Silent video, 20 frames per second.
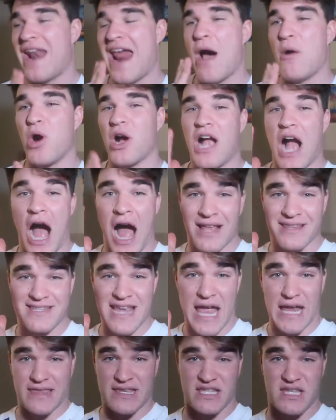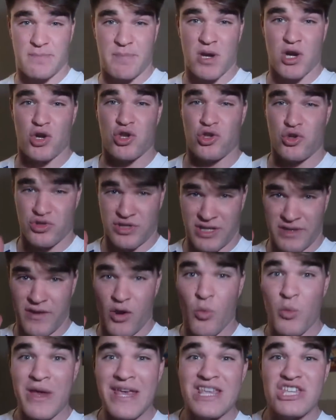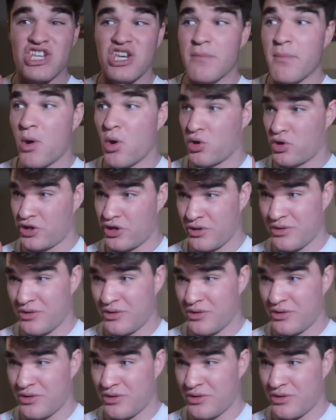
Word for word: and I will contact this spirit using the Ouija board,